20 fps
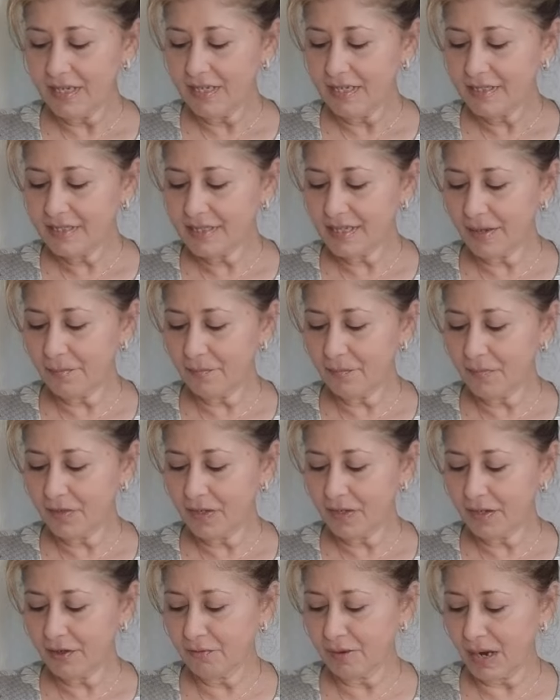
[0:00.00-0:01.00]

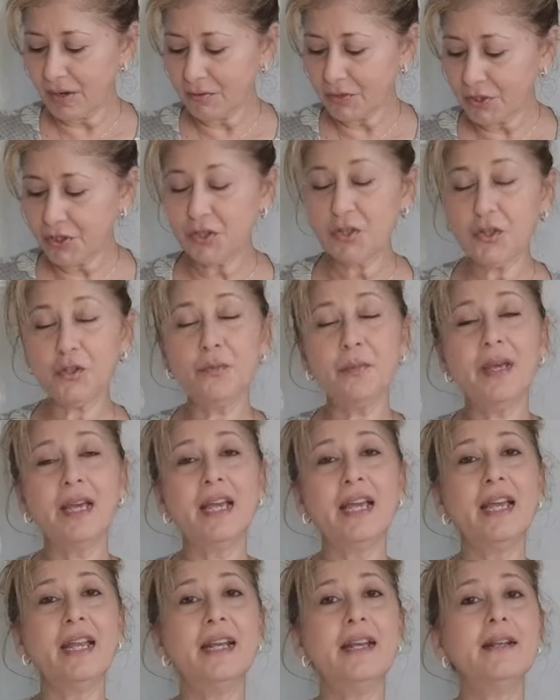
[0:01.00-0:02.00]
some ground
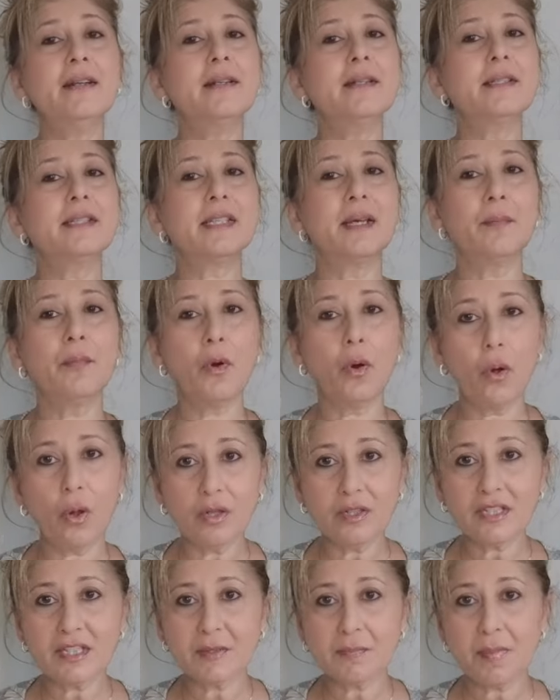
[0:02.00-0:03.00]
cumin, some
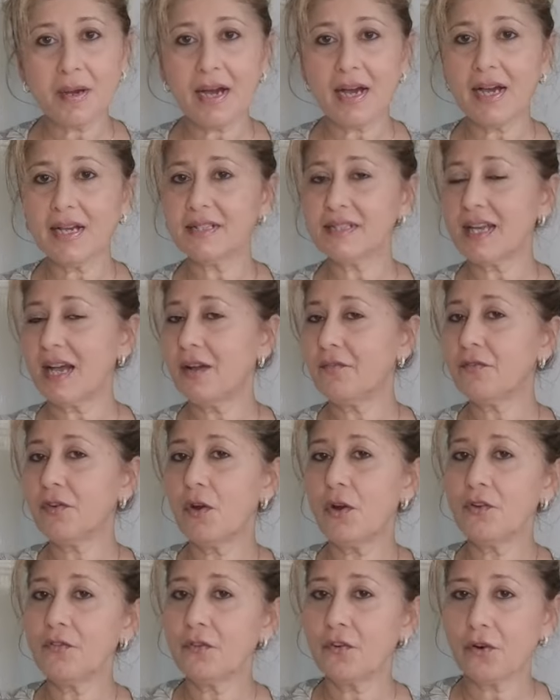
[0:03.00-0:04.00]
allspice. I've
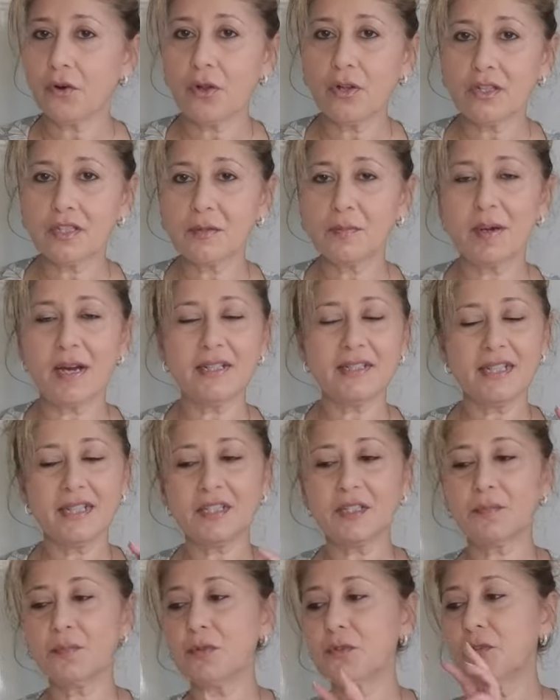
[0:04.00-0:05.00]
gone for allspice
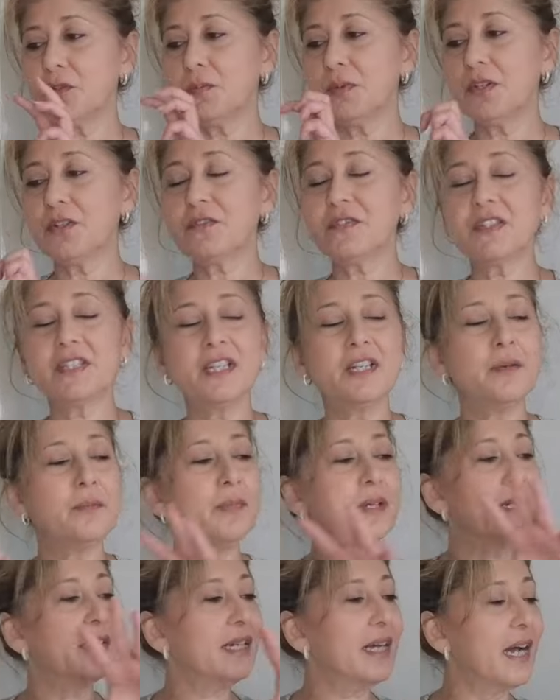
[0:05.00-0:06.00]
as opposed to a bit of
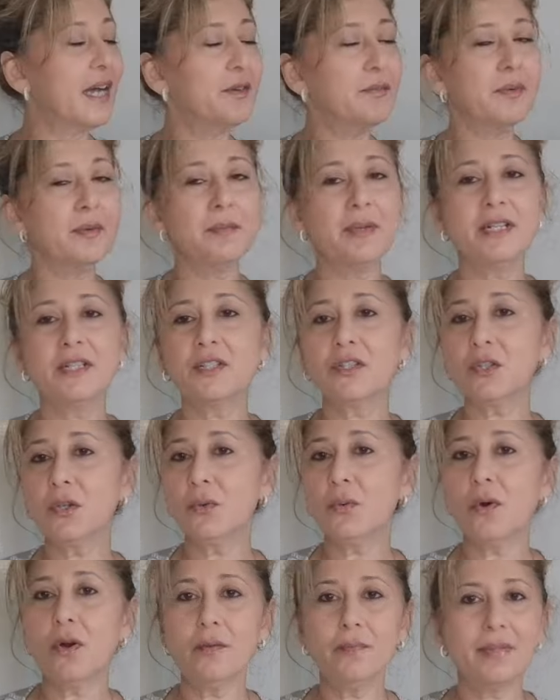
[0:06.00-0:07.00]
cinnamon, cardamom, and
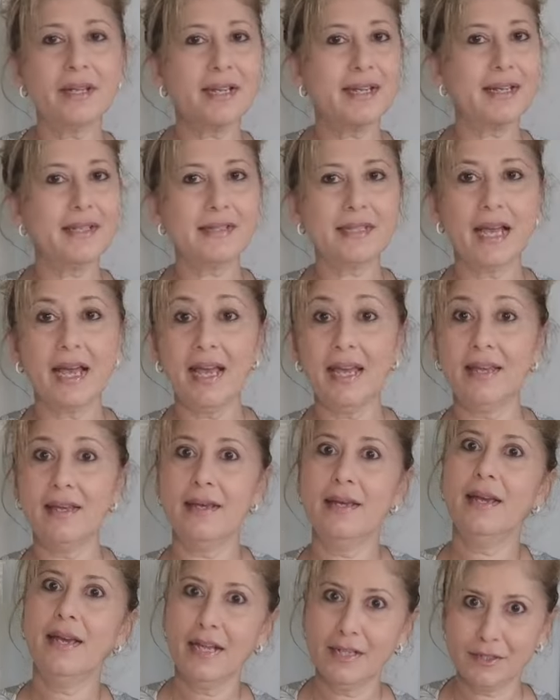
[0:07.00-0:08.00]
so on because,
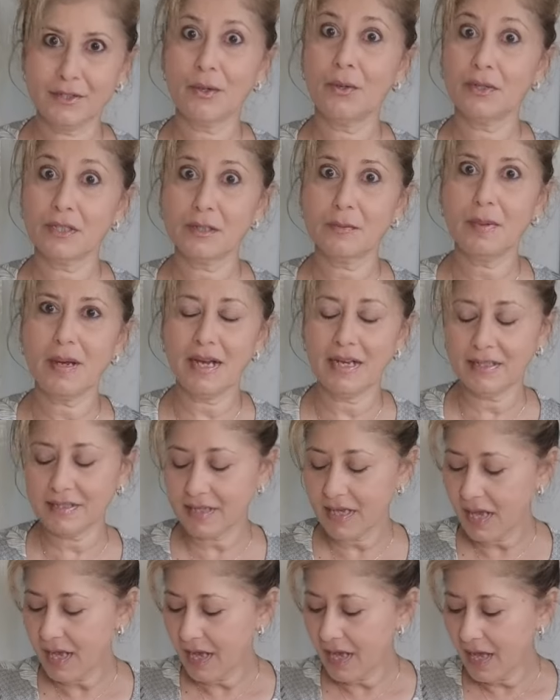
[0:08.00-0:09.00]
hey, it's
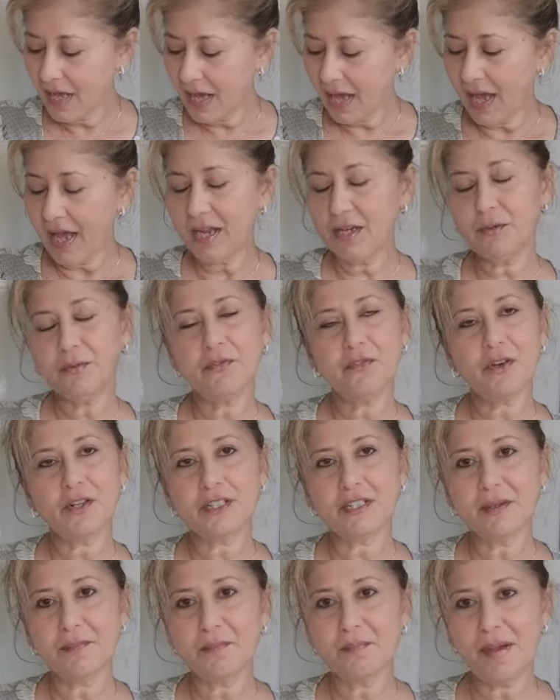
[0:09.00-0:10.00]
allspice. And we've
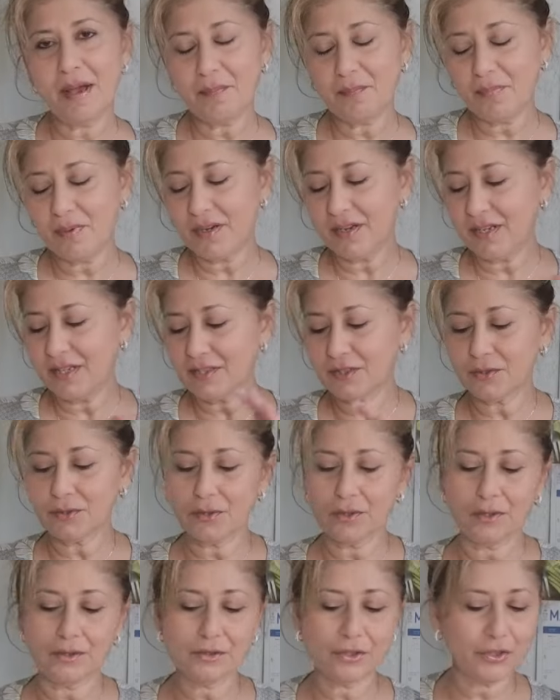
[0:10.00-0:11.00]
got some pepper,
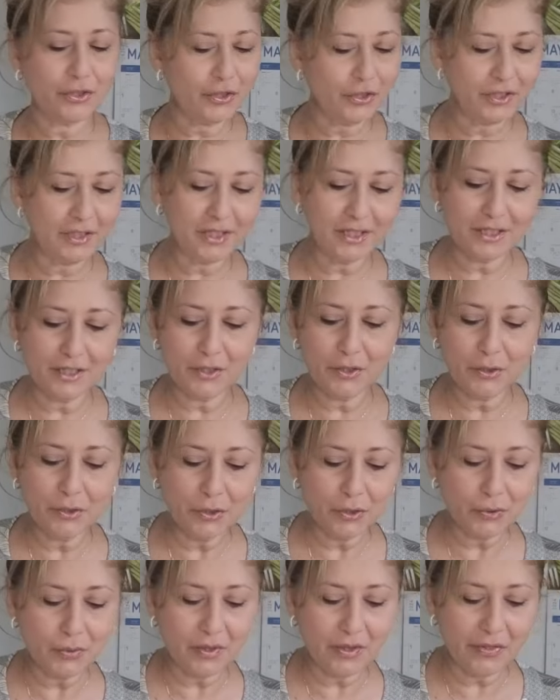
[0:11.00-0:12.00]
salt, sugar,
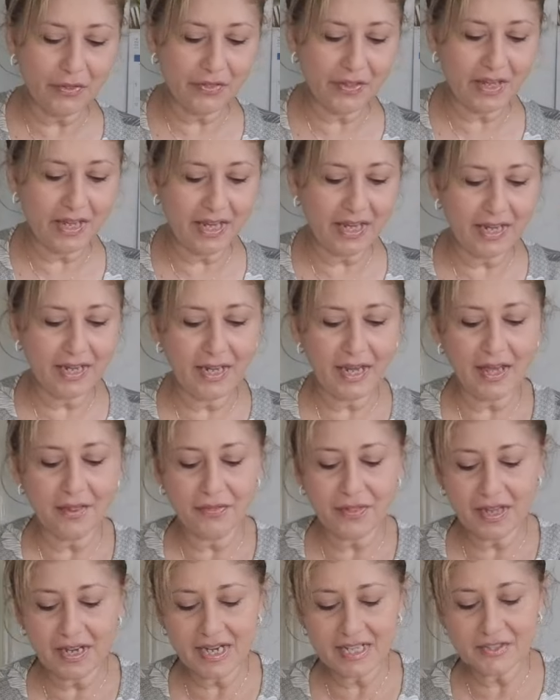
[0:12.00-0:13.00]
usual thing.
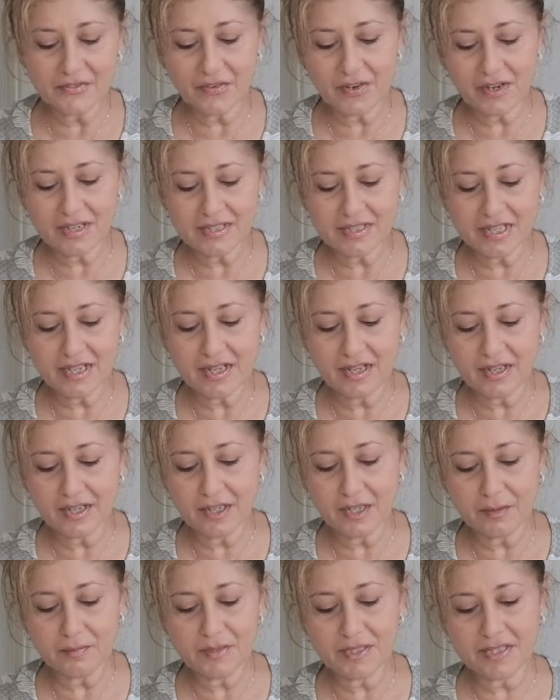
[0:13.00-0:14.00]
And then as far as the
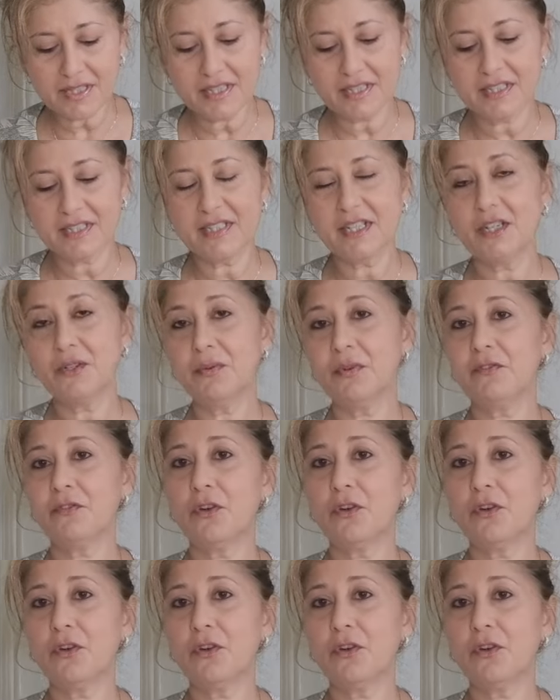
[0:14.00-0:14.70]
herbs are concerned,